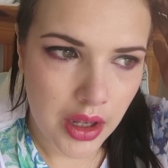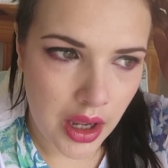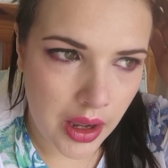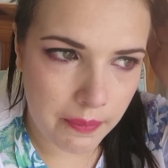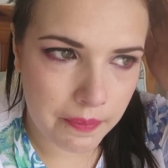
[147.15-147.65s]

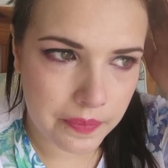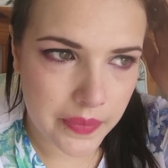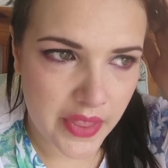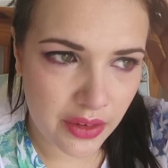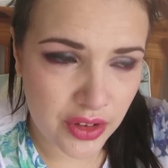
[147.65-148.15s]
Um...
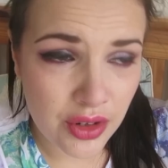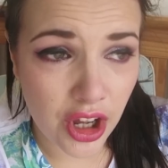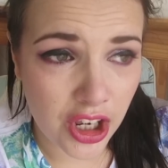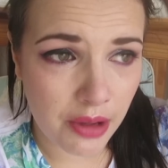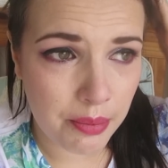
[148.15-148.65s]
I've still
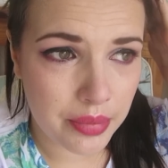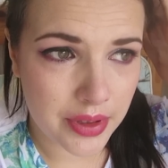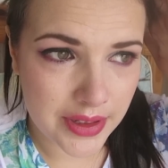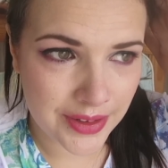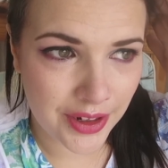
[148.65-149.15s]
got a lump,
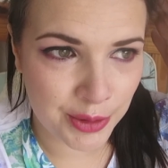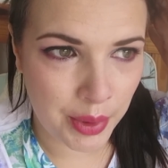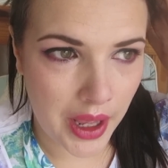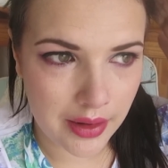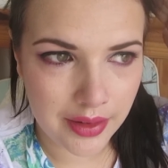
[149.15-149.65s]
it's not as
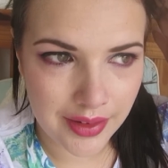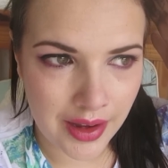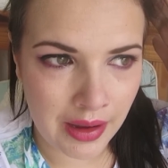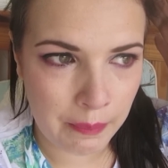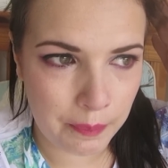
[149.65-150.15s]
bad,
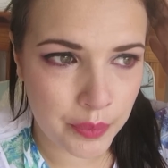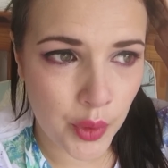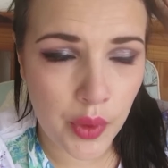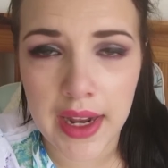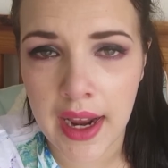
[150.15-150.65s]
um, but
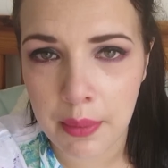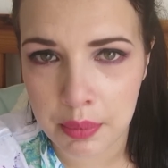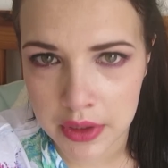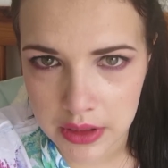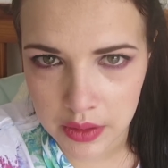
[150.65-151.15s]
when it
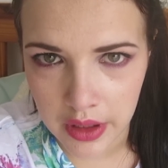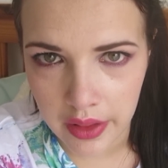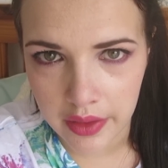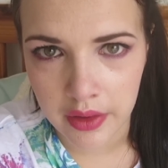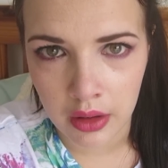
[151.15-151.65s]
happened it was
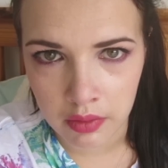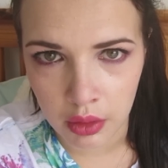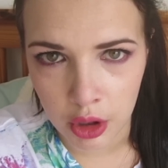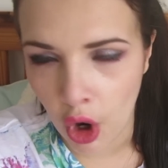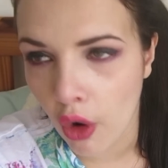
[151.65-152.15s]
like the size
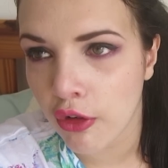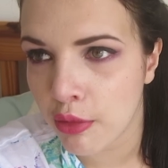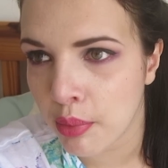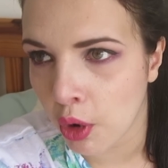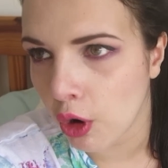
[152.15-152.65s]
of a golf
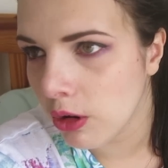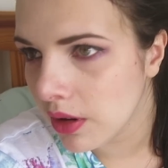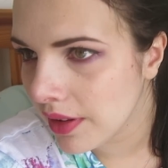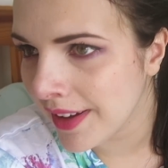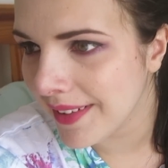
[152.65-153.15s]
ball.
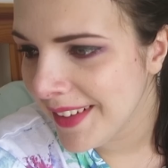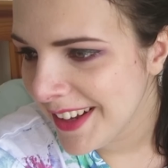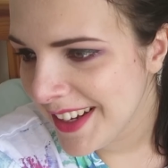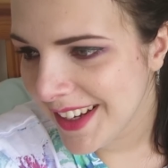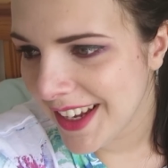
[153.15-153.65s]
um,
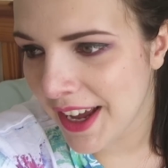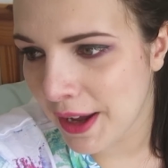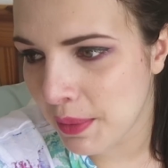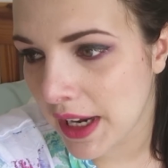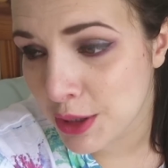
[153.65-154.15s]
I
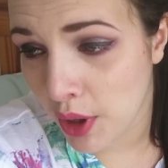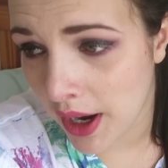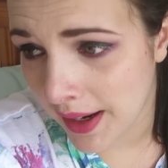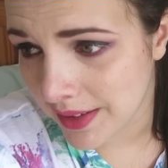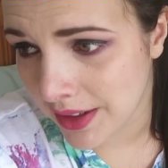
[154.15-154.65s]
had to put
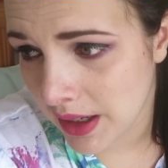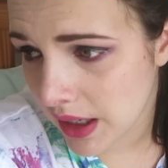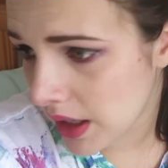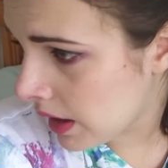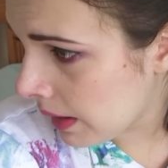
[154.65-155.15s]
ice on
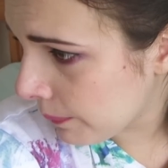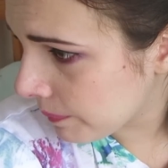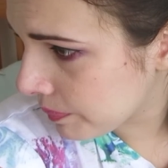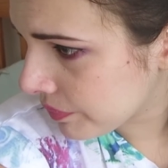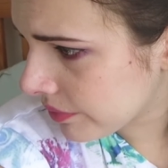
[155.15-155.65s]
it. Um,